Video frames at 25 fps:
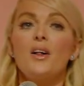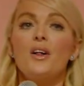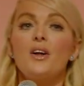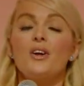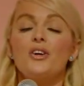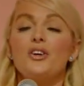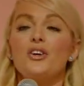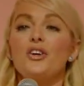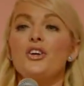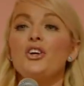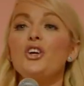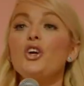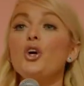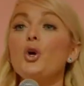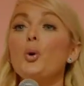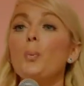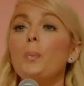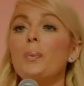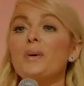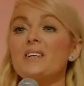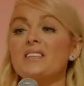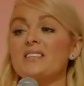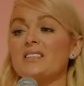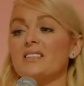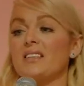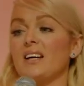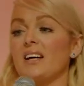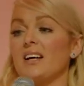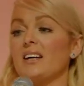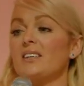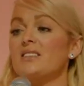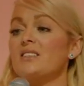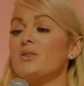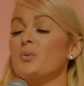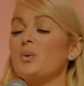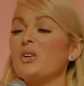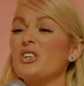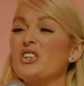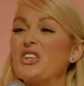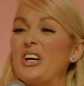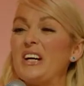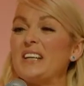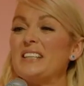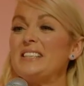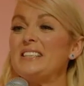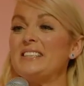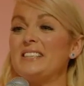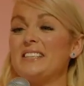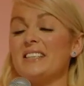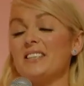New business, which I
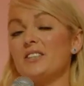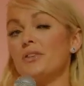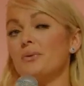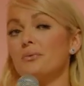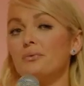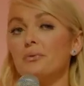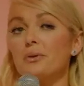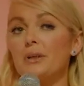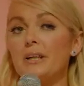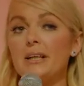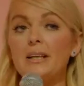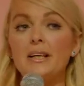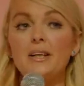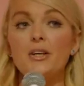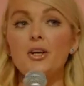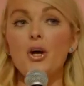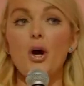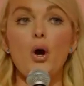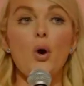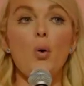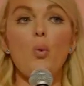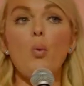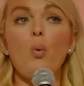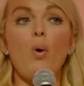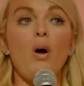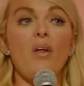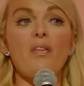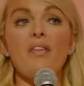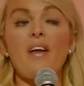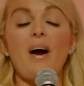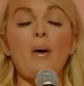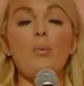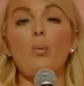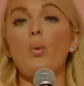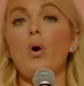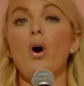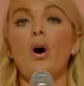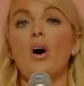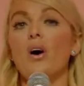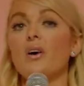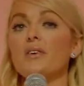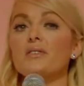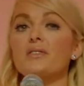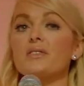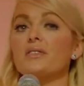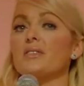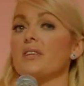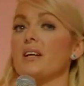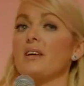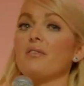didn't really know what that
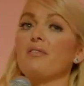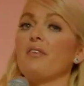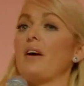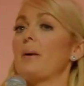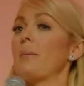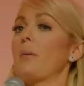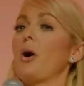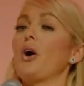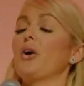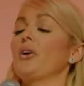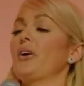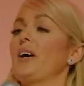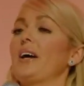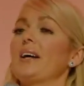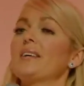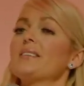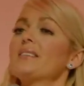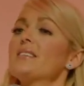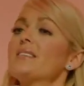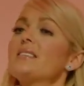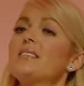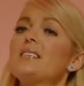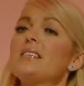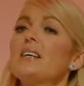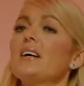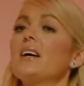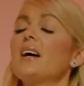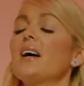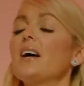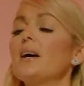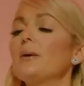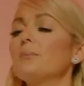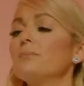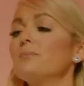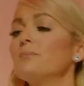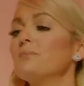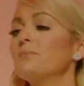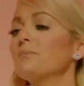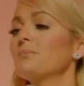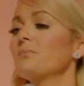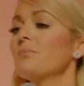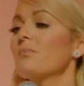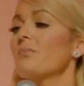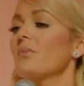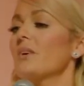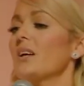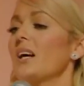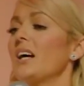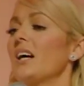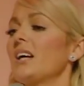was, if I'm honest.
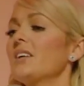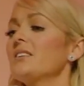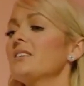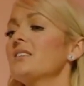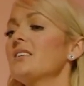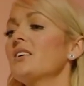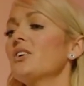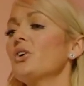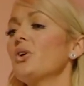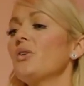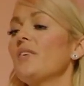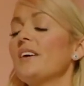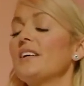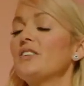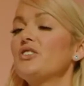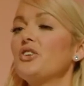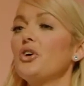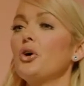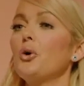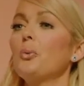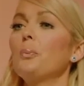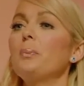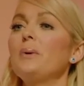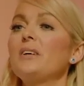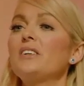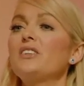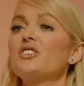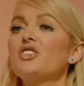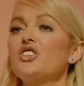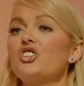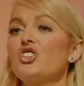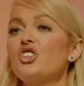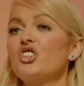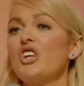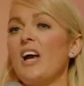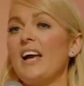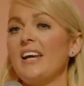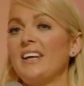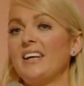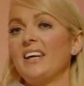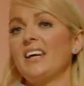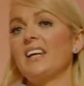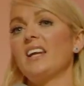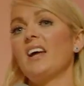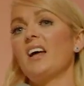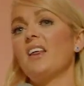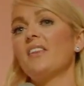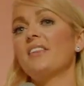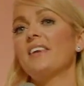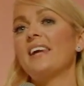Until they told me to check
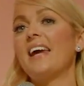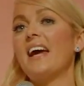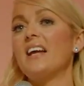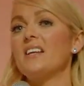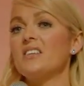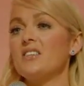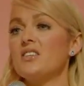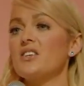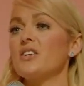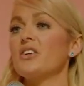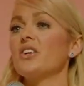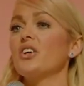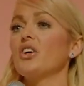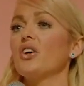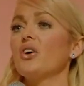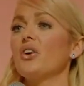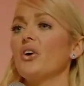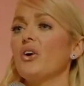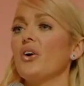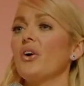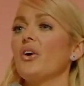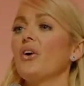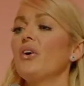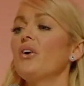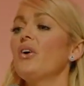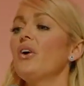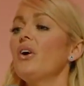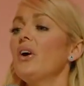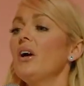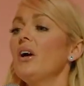it at the end of the year.